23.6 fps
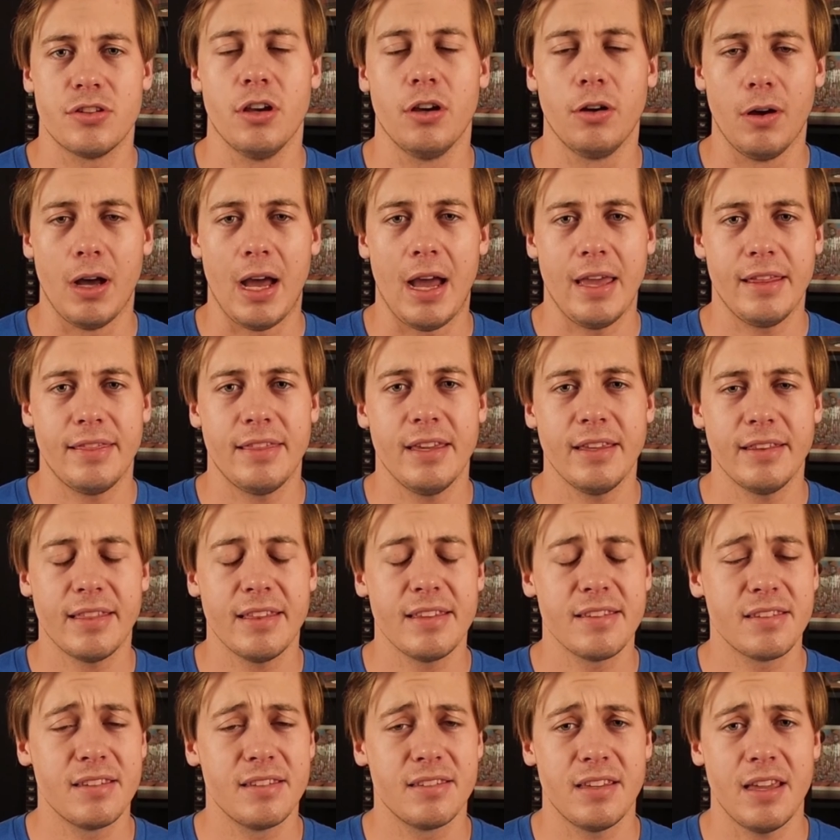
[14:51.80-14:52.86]
So I think
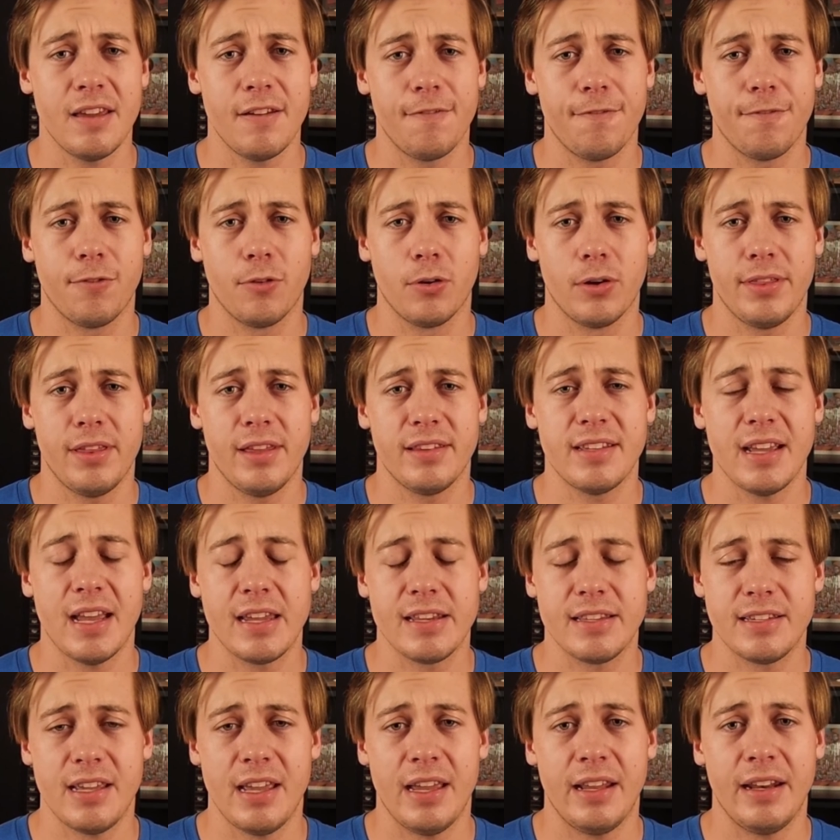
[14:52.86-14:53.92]
this is it for the
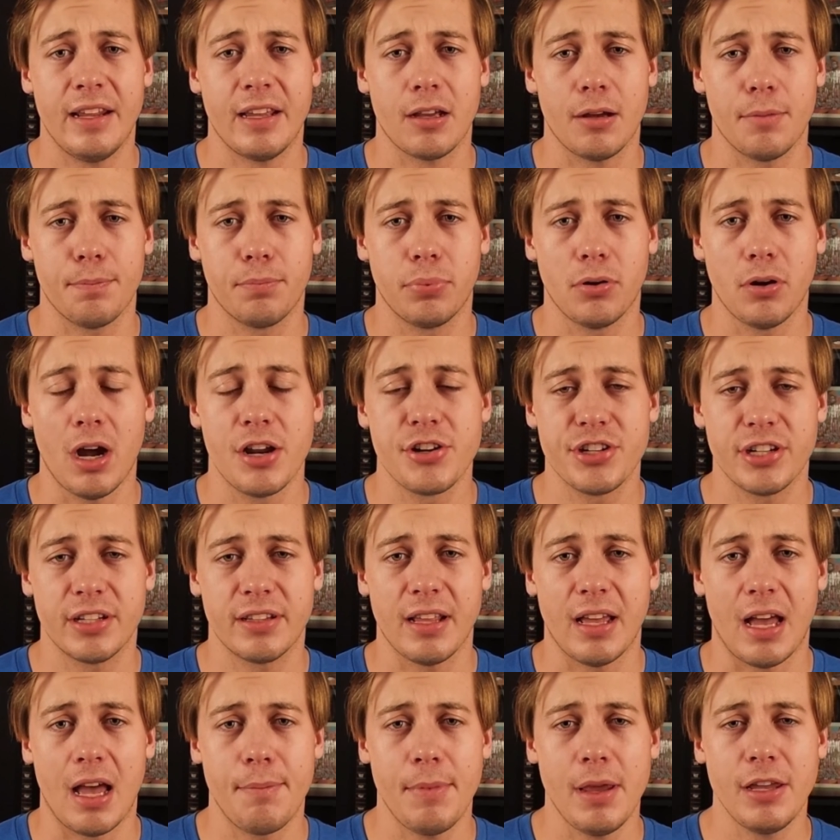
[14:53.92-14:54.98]
Titanic
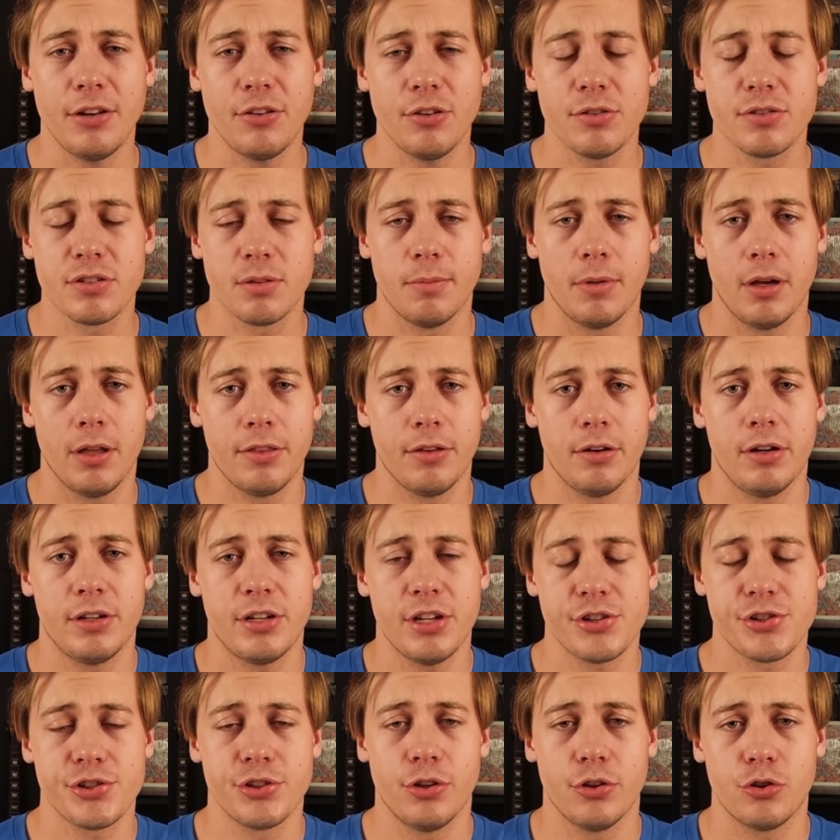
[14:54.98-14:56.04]
project. I may do some other
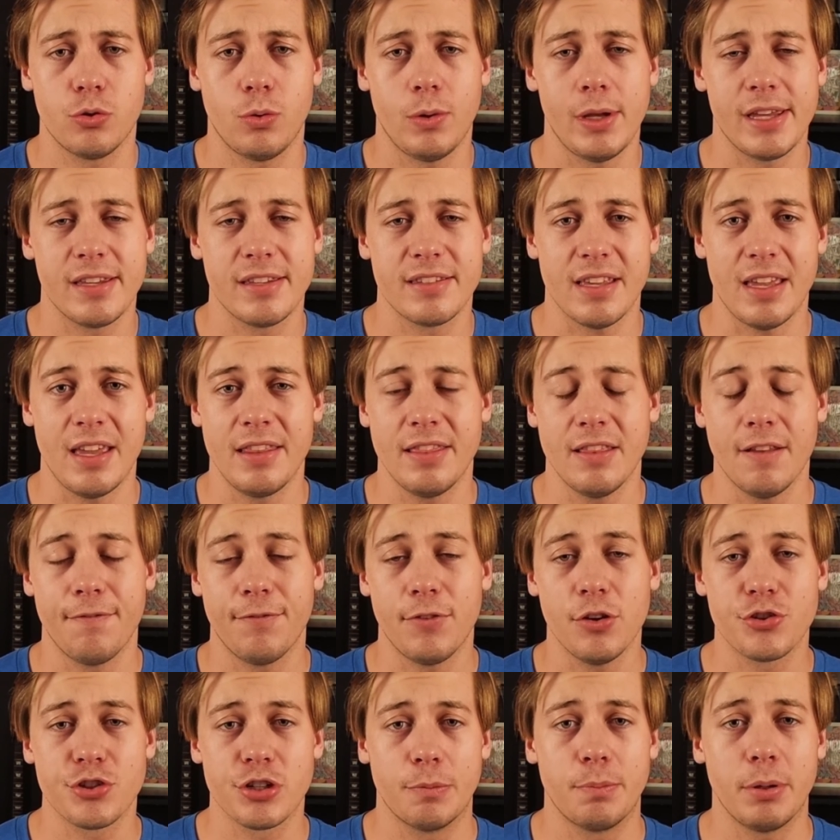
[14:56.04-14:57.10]
additional tweaks in the
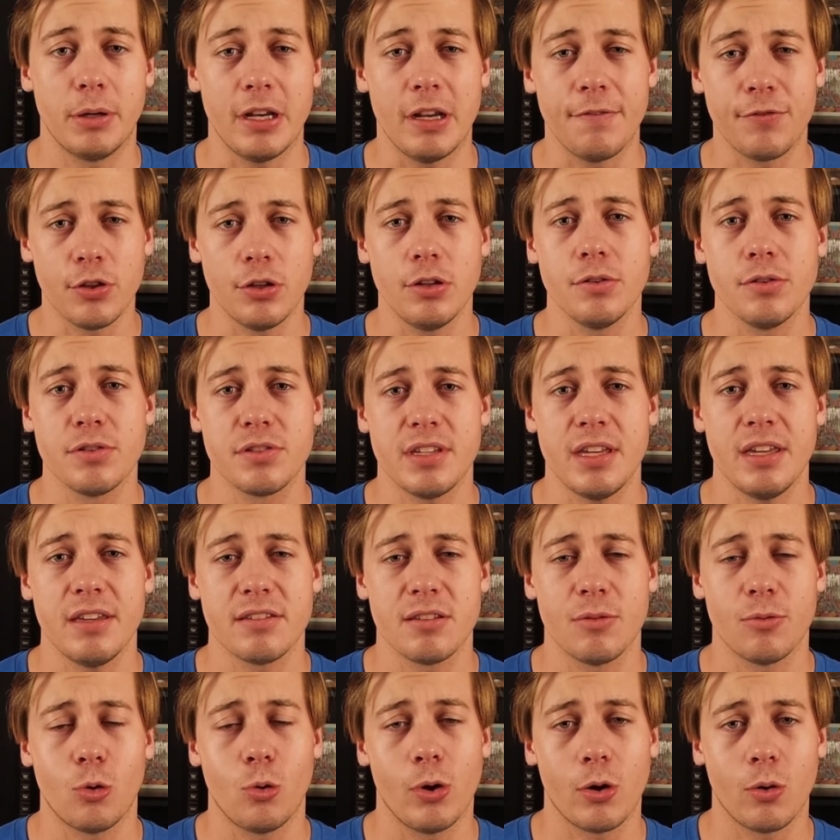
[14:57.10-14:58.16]
future, but if you do
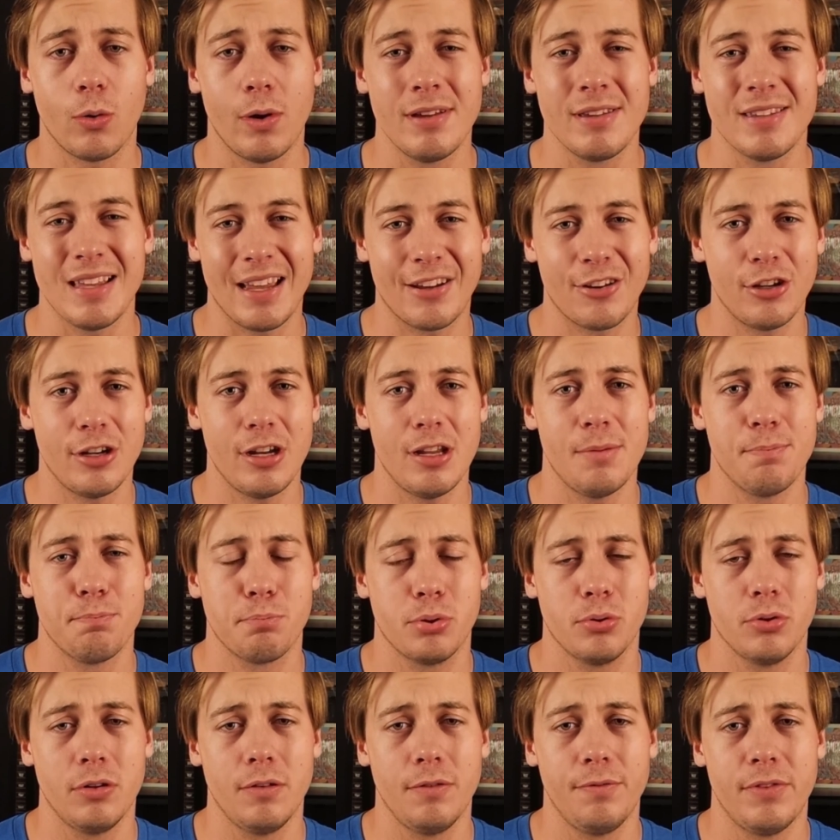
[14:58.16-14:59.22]
see some quick ways I could
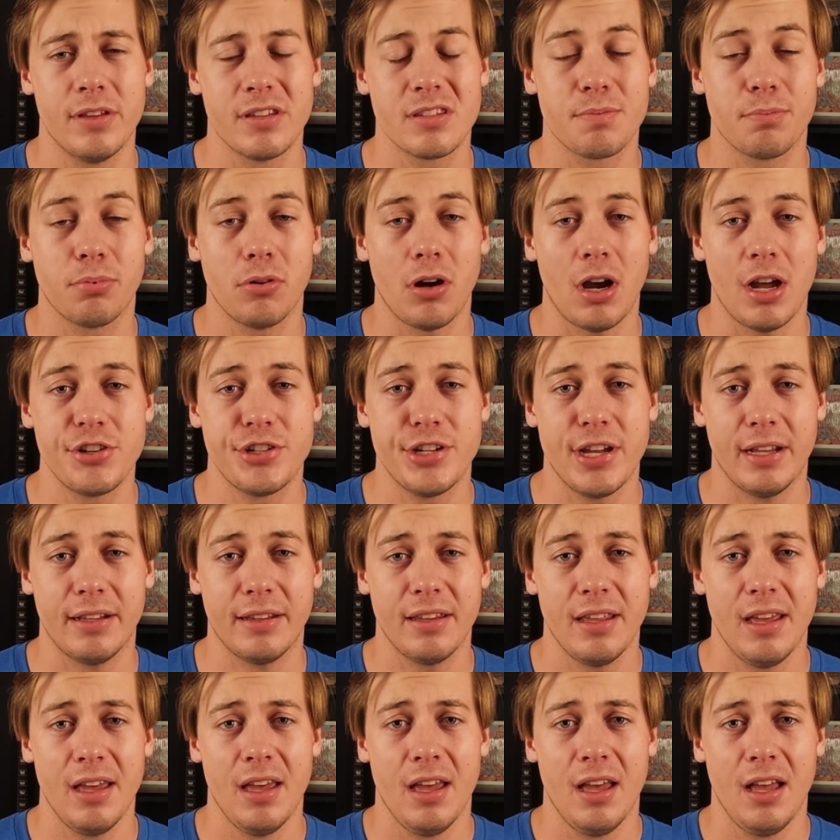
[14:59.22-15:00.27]
improve this
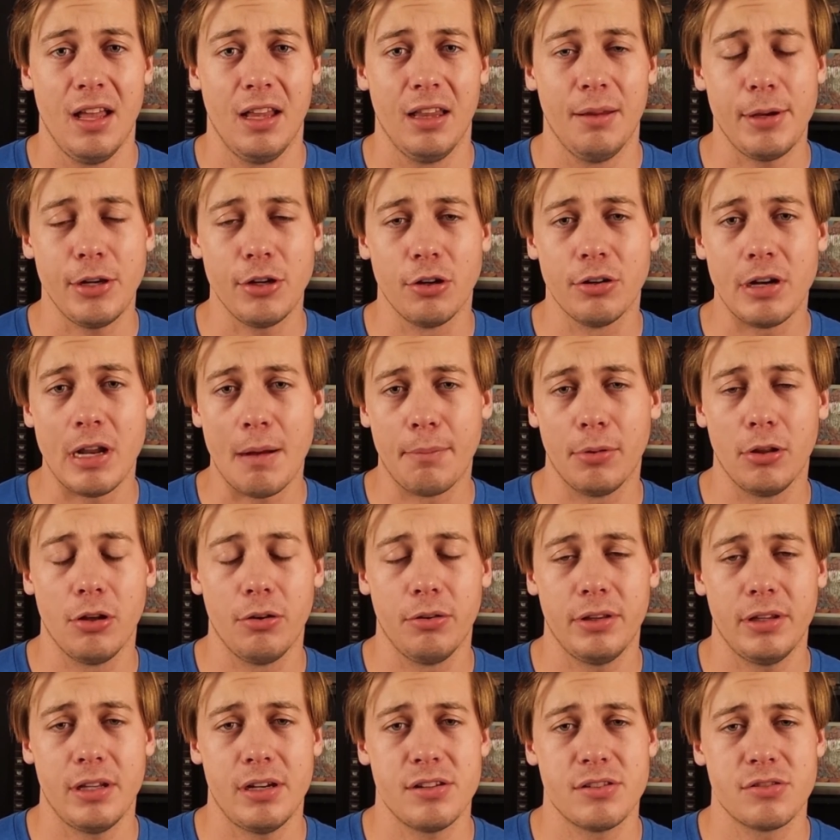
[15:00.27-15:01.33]
project, let me know down
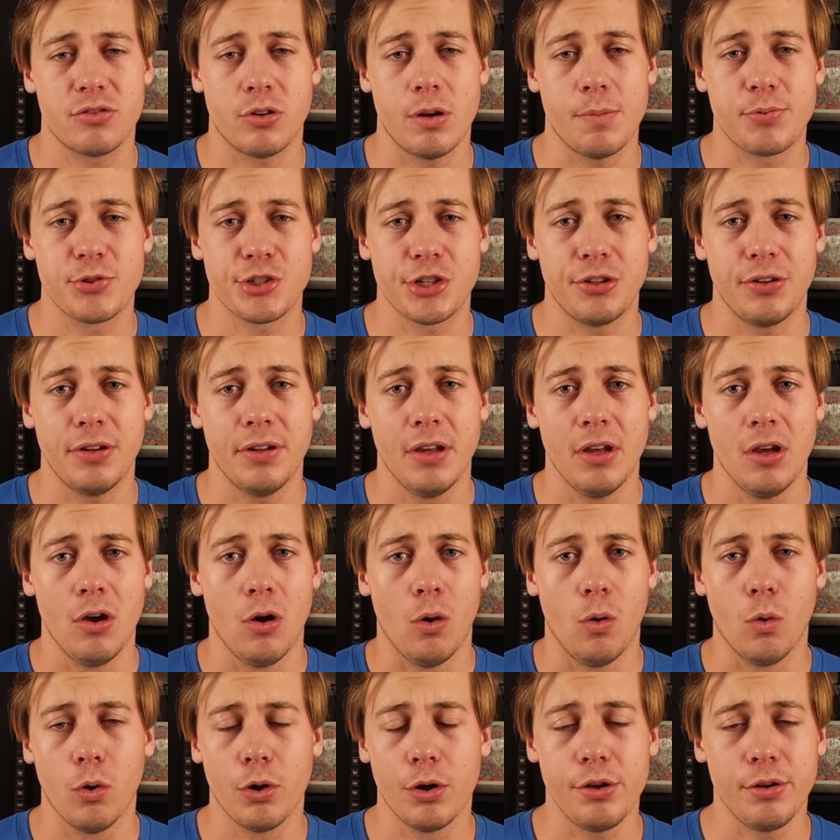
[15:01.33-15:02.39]
below description,
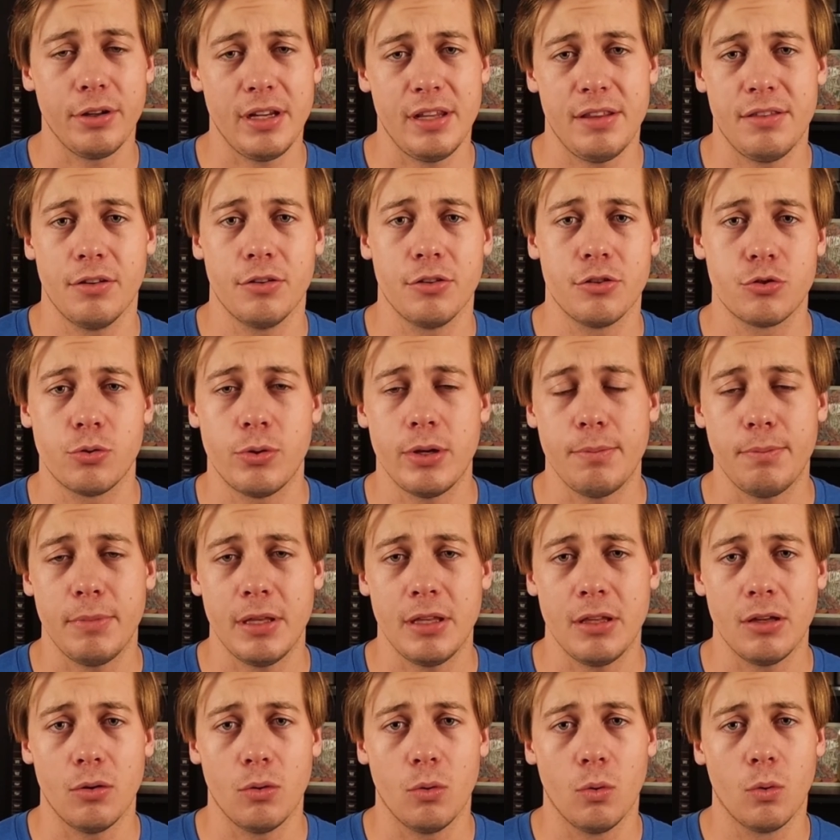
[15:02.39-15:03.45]
or you can either tweet
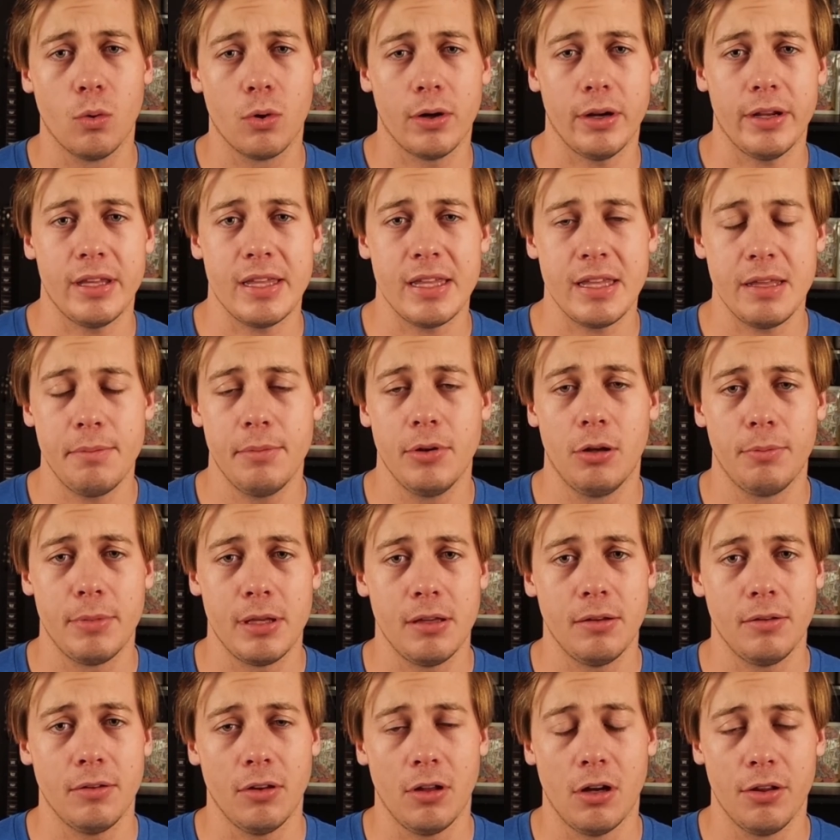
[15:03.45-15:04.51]
me or email
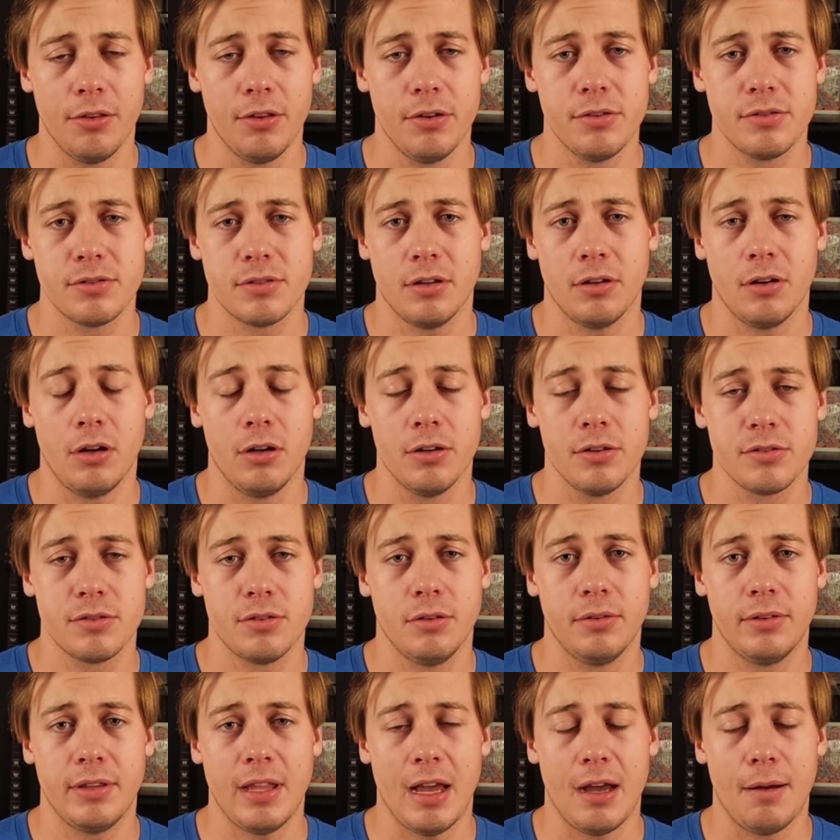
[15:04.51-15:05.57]
me. All those are
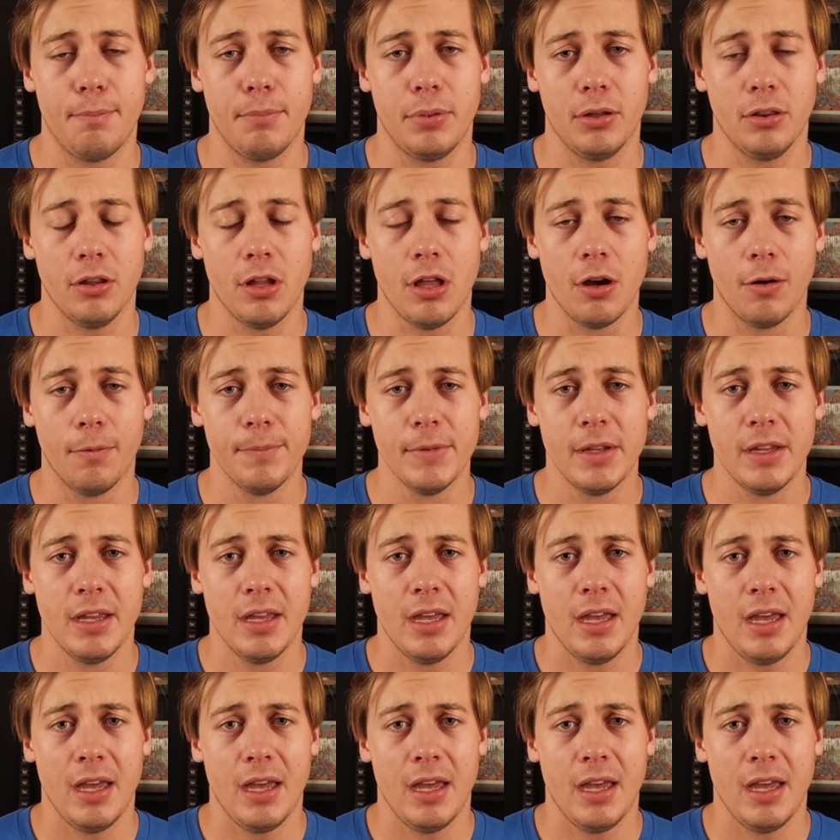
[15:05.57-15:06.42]
also down below.